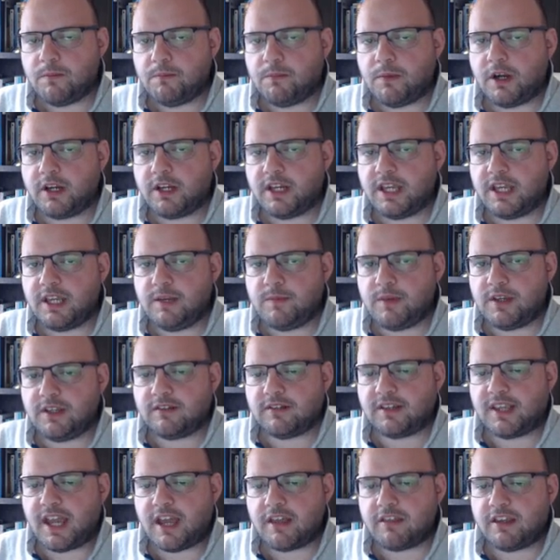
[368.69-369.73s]
My name
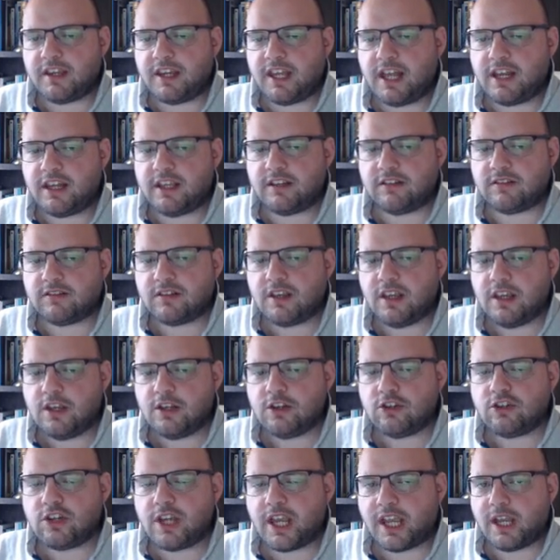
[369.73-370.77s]
is Gethin Ellis.
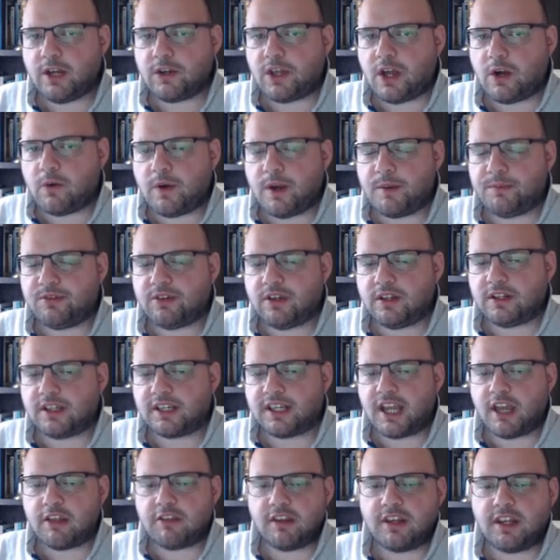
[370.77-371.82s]
Check out our website
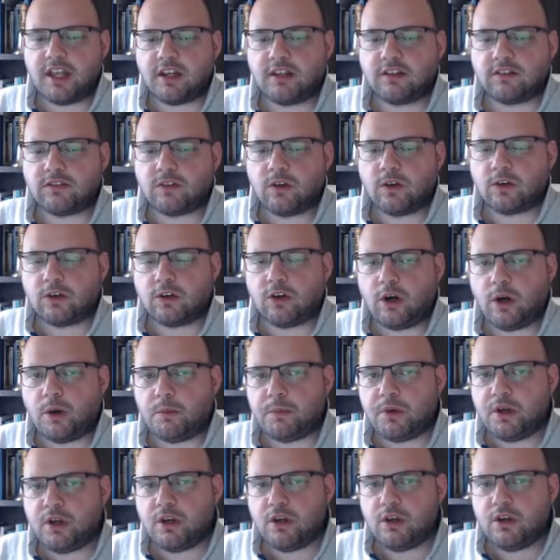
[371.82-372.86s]
at
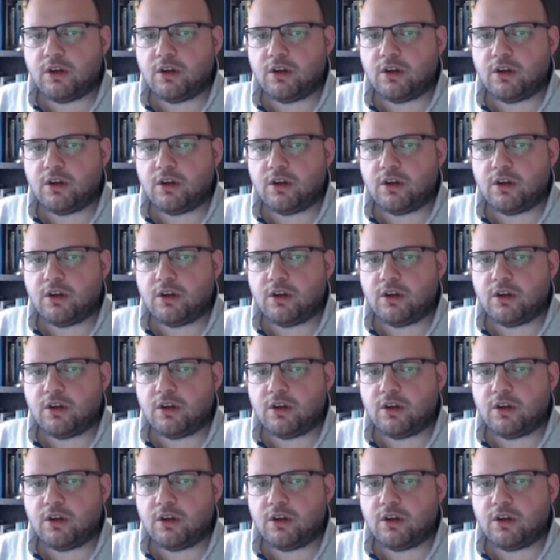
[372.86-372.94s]
gethinellis.com.